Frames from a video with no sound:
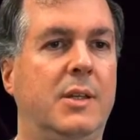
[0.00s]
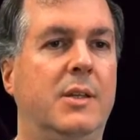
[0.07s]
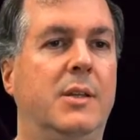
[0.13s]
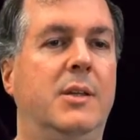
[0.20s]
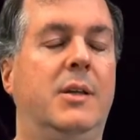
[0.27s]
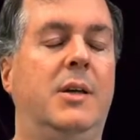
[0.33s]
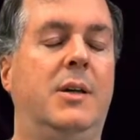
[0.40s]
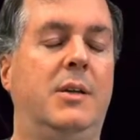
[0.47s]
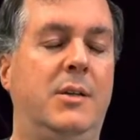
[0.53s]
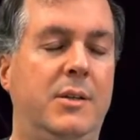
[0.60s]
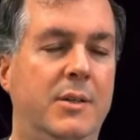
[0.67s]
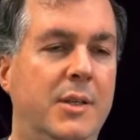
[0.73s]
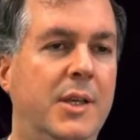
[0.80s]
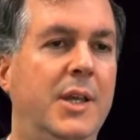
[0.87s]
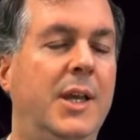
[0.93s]
Ugh.
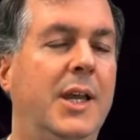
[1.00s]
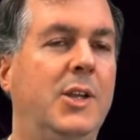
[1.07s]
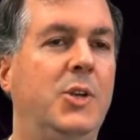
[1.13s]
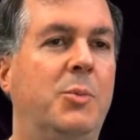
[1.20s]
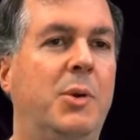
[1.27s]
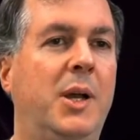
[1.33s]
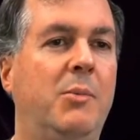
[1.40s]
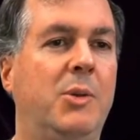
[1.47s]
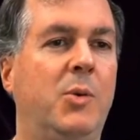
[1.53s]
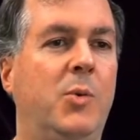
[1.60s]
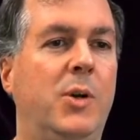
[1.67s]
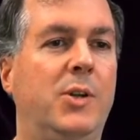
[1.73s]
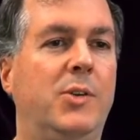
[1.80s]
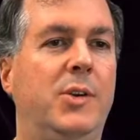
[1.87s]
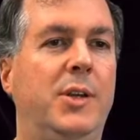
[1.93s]
And you're probably
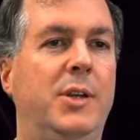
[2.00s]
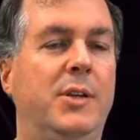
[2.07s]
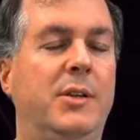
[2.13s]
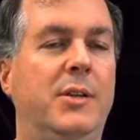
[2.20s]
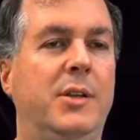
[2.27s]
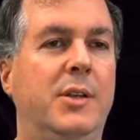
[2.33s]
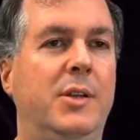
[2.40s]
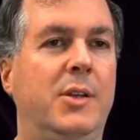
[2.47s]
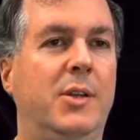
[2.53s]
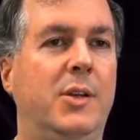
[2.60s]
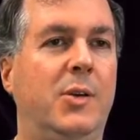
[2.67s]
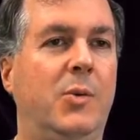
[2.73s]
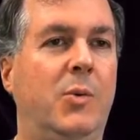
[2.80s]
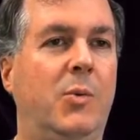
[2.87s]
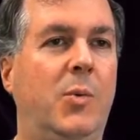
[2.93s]
wondering,
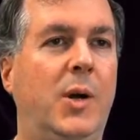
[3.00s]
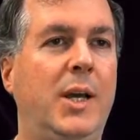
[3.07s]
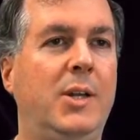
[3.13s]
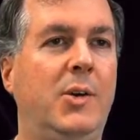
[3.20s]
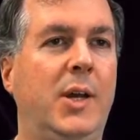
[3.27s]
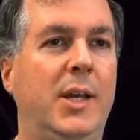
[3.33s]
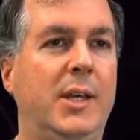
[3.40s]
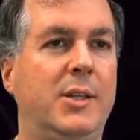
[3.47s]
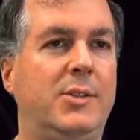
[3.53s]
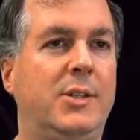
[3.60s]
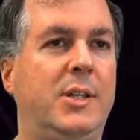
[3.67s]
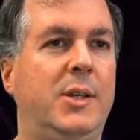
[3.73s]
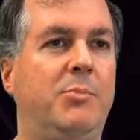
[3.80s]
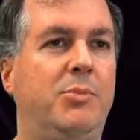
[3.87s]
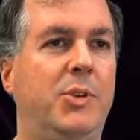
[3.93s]
why do I get to
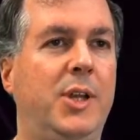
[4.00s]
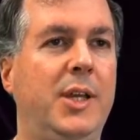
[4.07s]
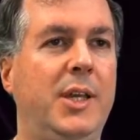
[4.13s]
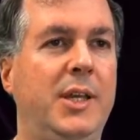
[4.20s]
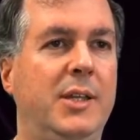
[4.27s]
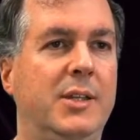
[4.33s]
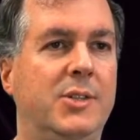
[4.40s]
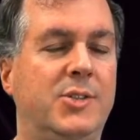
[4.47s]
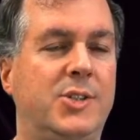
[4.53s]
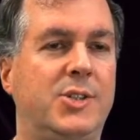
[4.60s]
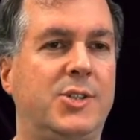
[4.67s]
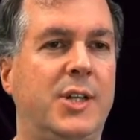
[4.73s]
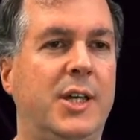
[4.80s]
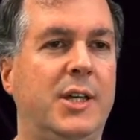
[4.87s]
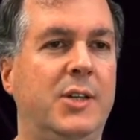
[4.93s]
keep playing? It's
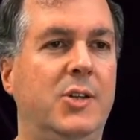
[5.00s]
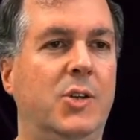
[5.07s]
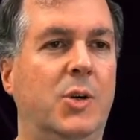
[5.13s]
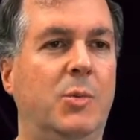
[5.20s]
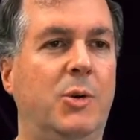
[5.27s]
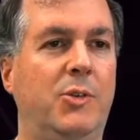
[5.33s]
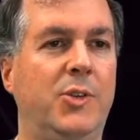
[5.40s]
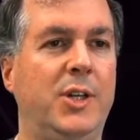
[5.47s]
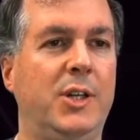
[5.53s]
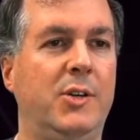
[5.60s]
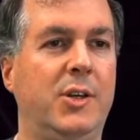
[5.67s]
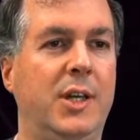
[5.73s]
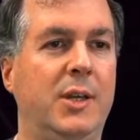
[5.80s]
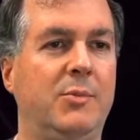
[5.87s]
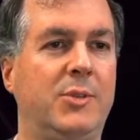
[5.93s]
just like a normal video
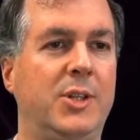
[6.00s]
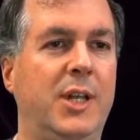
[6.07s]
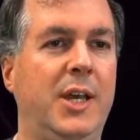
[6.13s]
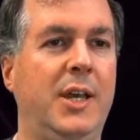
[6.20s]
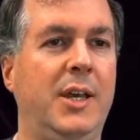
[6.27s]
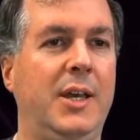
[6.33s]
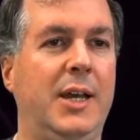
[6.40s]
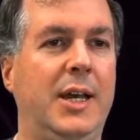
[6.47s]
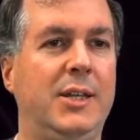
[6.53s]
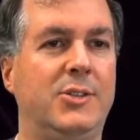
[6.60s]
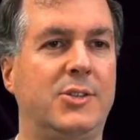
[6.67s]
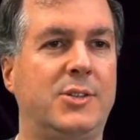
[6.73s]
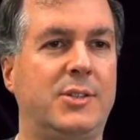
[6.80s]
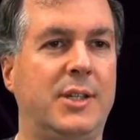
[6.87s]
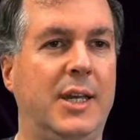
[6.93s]
game today. I
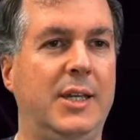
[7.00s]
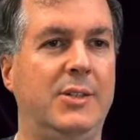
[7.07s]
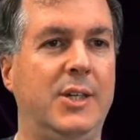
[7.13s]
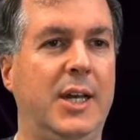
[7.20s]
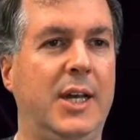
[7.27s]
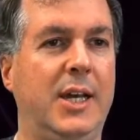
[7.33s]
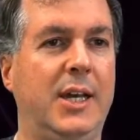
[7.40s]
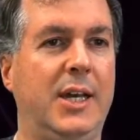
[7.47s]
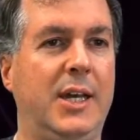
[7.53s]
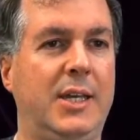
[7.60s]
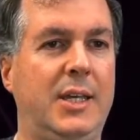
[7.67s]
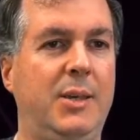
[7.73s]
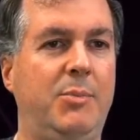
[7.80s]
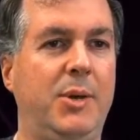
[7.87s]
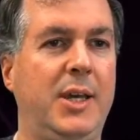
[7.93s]
die, I
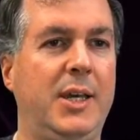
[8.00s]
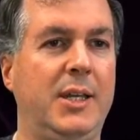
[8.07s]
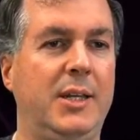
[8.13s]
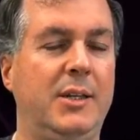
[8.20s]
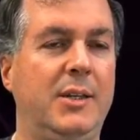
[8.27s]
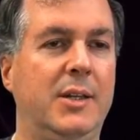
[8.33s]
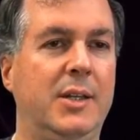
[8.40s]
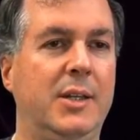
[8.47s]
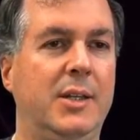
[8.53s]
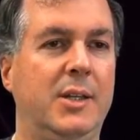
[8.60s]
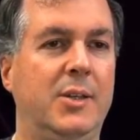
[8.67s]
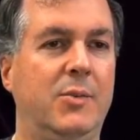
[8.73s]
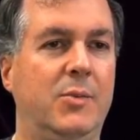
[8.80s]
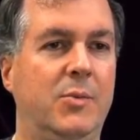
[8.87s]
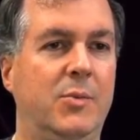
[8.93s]
keep at it.
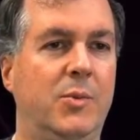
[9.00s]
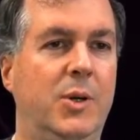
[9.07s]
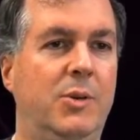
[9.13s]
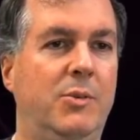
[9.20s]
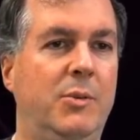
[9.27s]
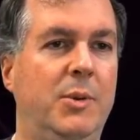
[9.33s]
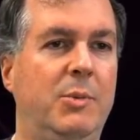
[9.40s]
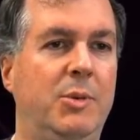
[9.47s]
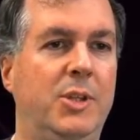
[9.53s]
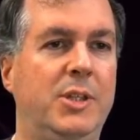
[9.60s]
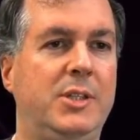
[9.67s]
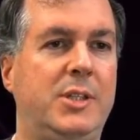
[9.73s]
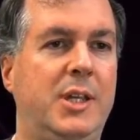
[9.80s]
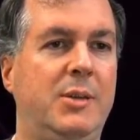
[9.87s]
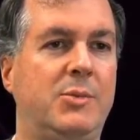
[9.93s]
Well, remember,
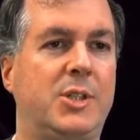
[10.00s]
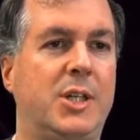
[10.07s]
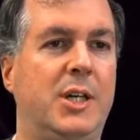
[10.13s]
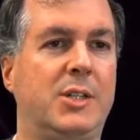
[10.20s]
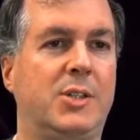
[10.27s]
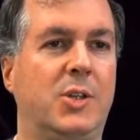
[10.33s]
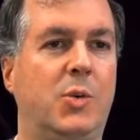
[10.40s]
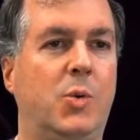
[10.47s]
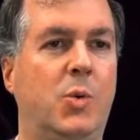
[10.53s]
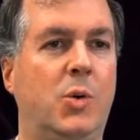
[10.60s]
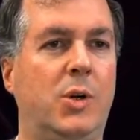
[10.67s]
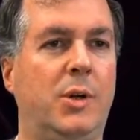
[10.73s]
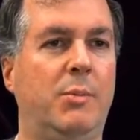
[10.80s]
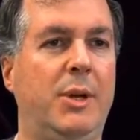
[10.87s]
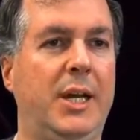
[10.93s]
these games cost
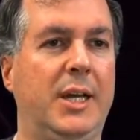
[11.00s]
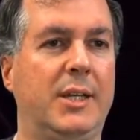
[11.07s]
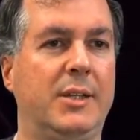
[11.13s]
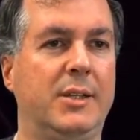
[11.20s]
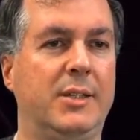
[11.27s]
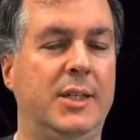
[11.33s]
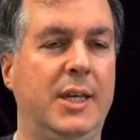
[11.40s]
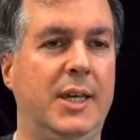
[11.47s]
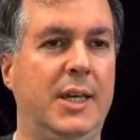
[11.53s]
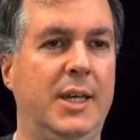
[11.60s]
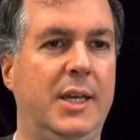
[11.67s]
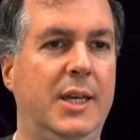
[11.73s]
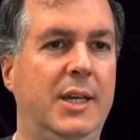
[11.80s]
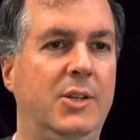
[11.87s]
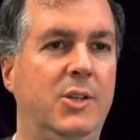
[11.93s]
$0.25 back in the
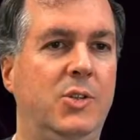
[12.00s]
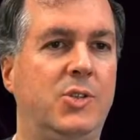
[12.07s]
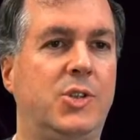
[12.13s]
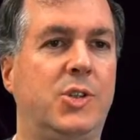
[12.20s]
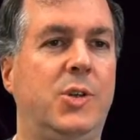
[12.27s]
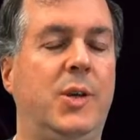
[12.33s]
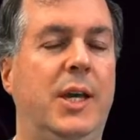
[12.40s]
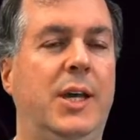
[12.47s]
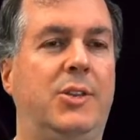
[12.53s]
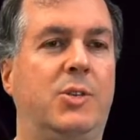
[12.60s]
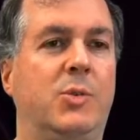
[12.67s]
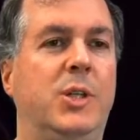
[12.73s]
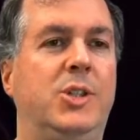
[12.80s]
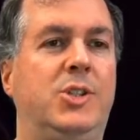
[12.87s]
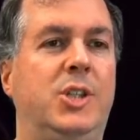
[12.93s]
day, and usually you had
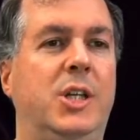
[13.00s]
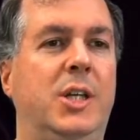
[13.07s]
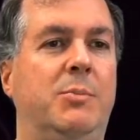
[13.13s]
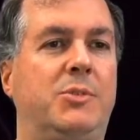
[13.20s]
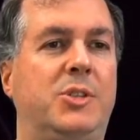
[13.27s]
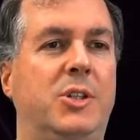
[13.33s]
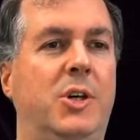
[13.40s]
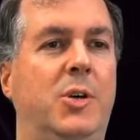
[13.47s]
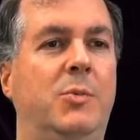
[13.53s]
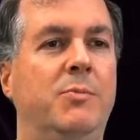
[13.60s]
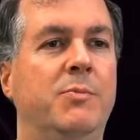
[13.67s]
3 ships, so,